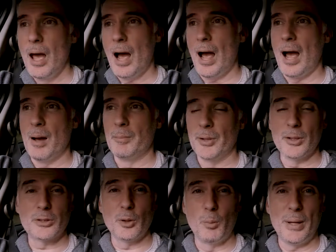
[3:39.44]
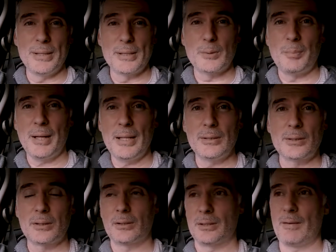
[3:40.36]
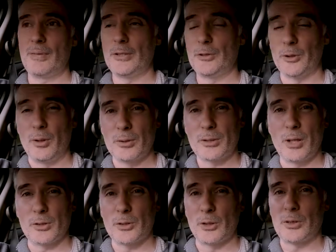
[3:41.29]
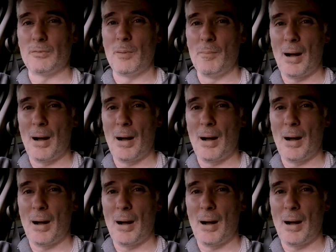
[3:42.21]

uh, but also wind speeds, because every drone's got a sort of a